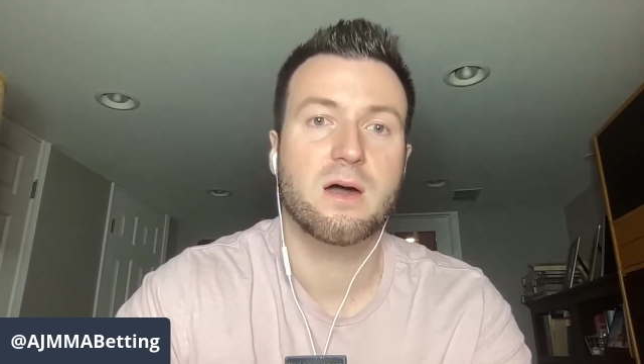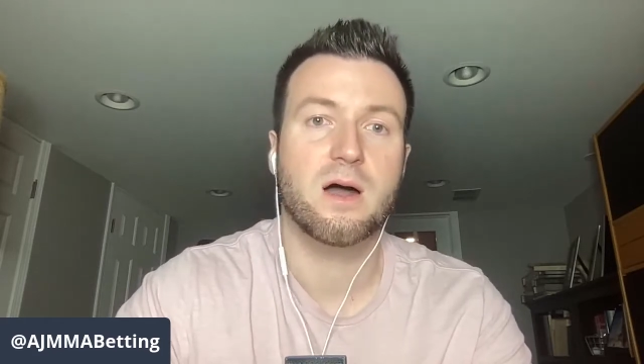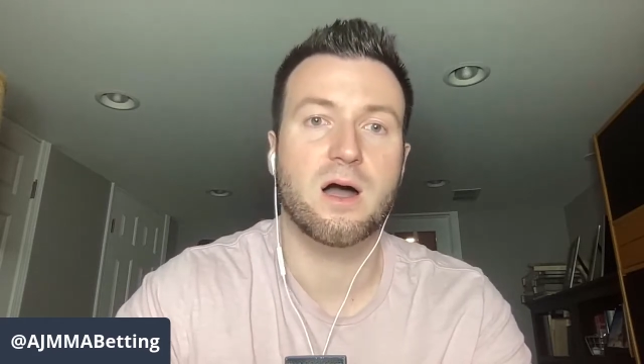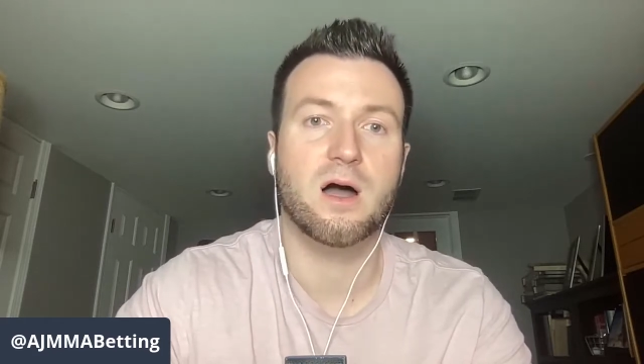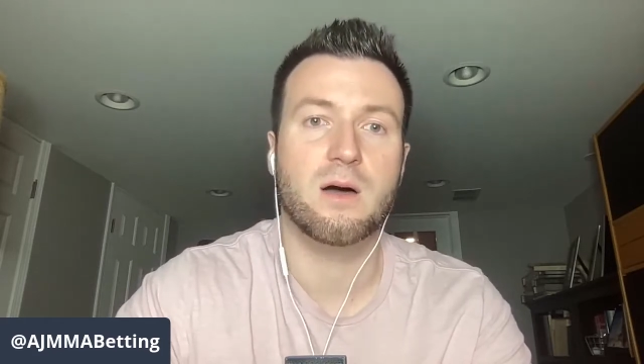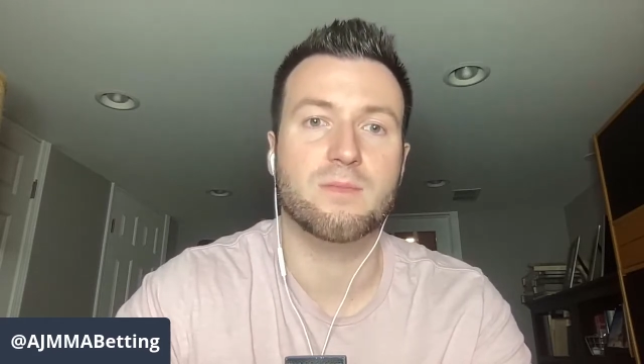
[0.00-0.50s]

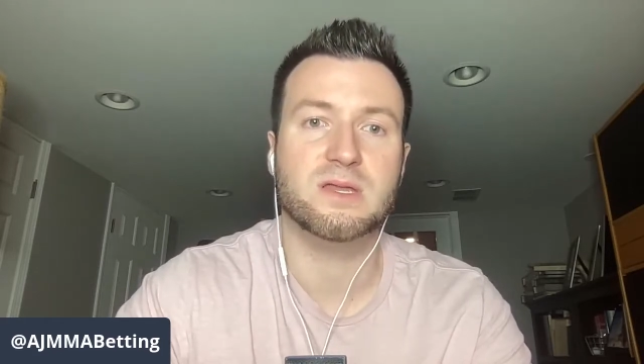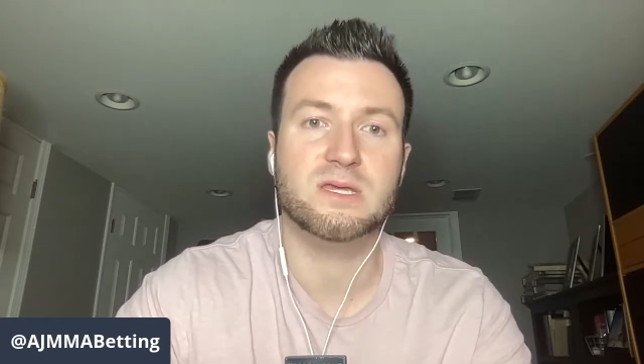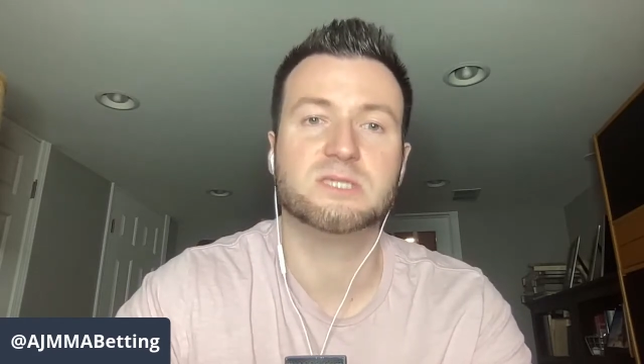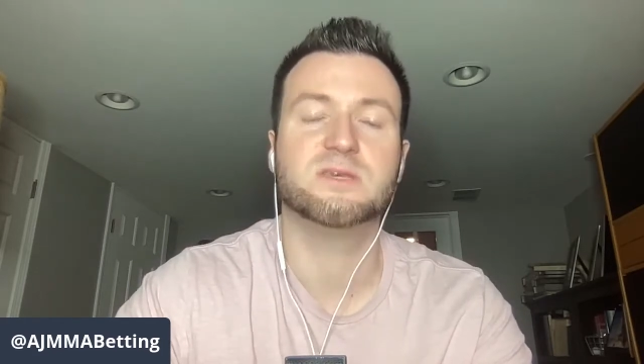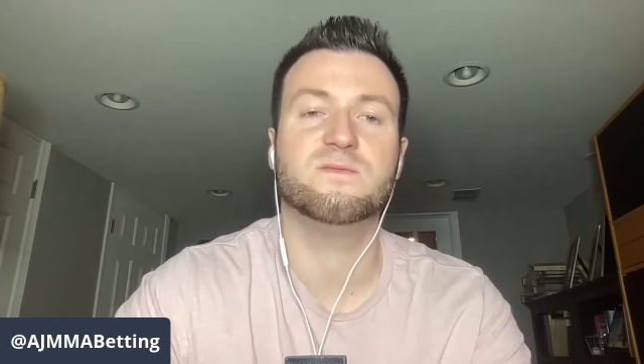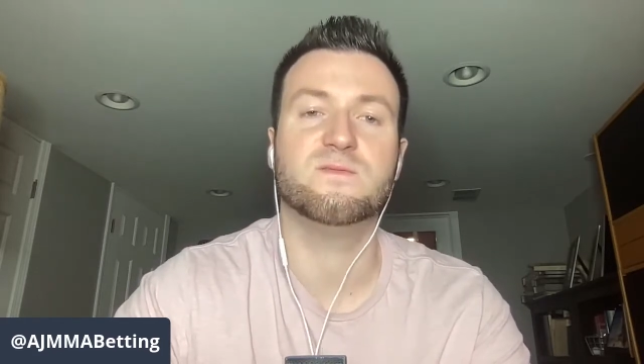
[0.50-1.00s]
And
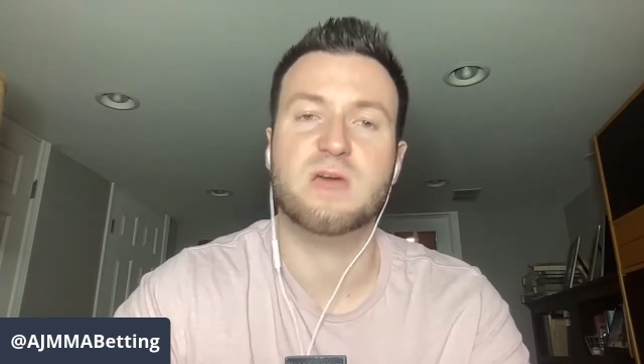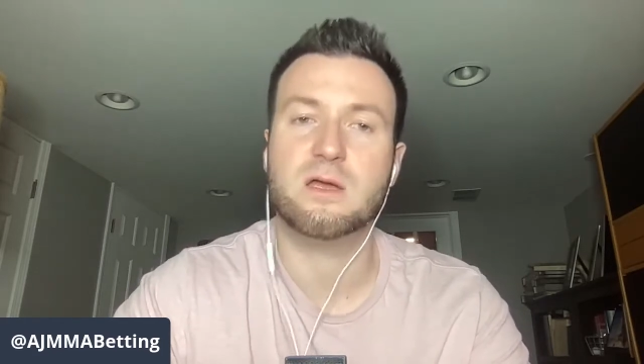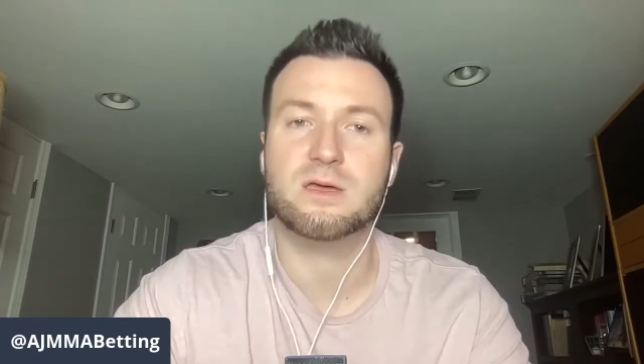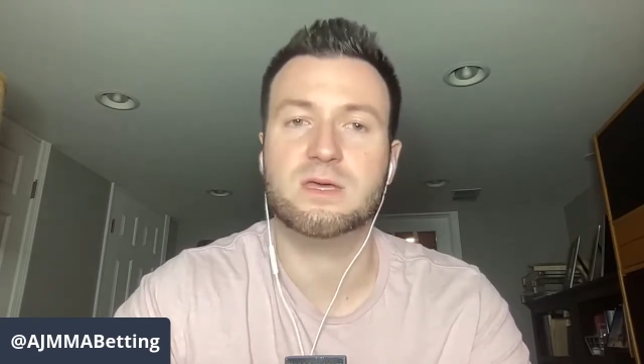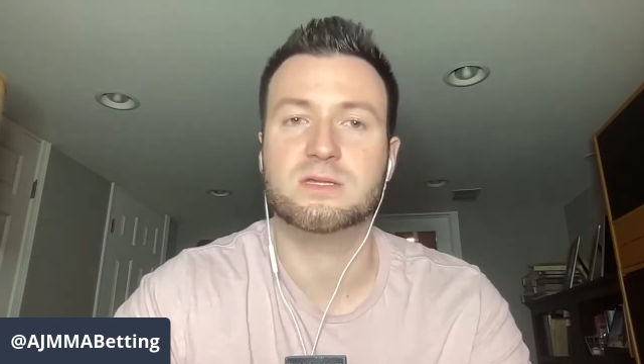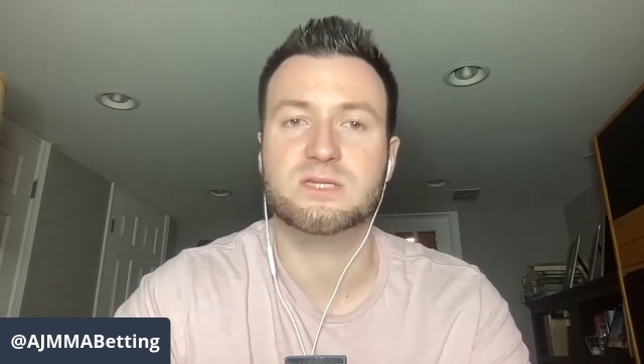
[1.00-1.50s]
he's a
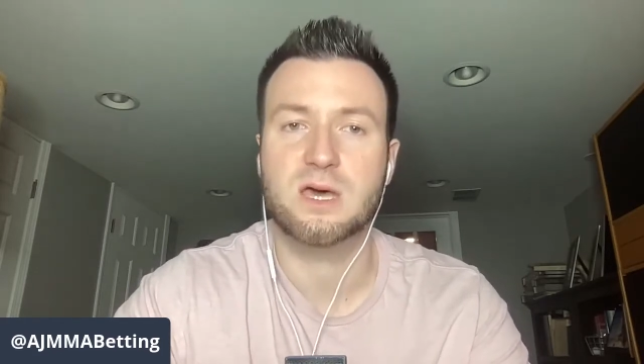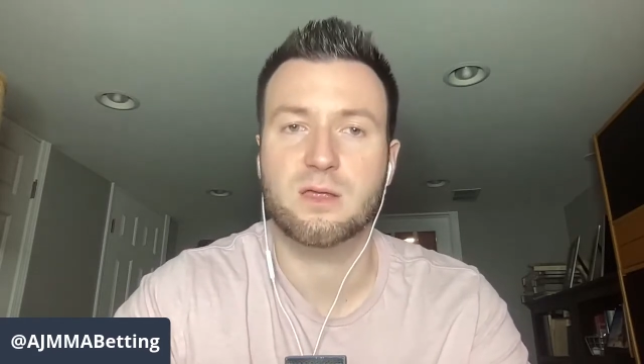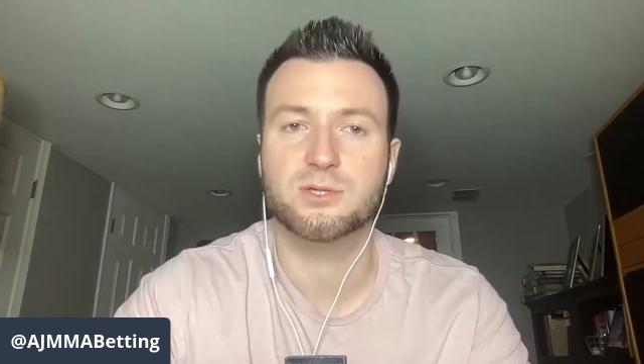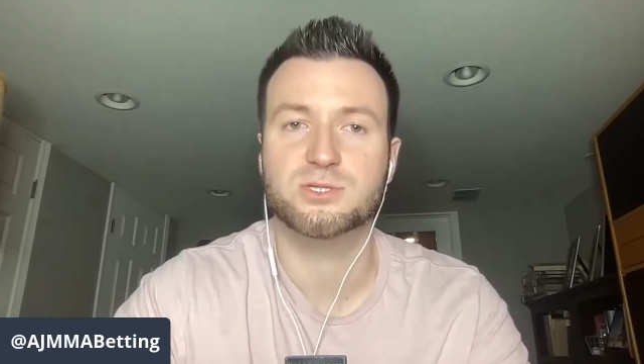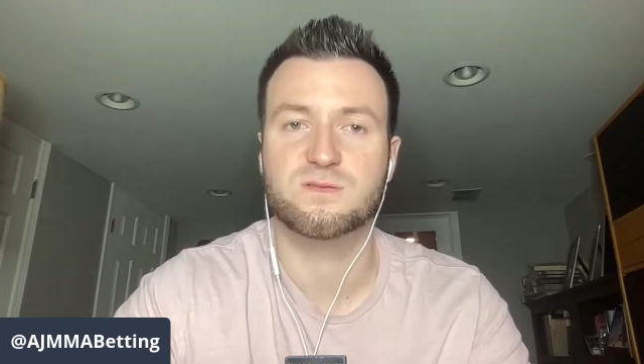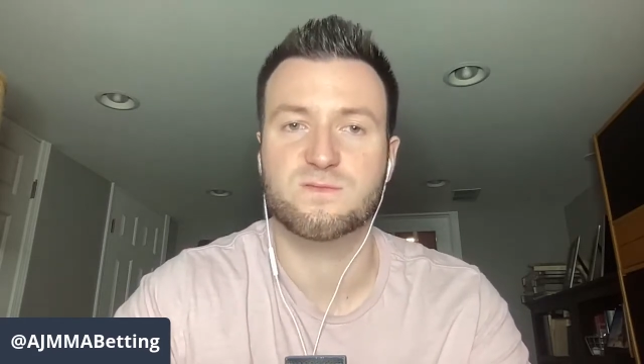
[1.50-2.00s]
very
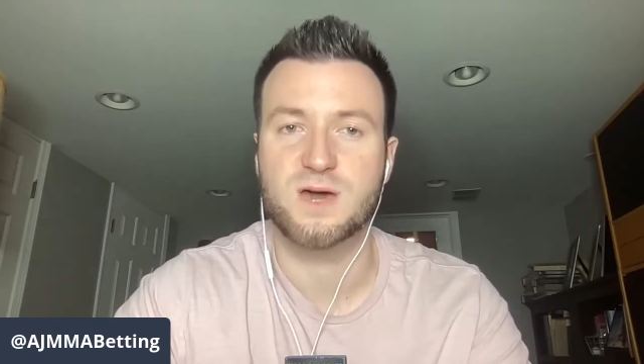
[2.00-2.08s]
intelligent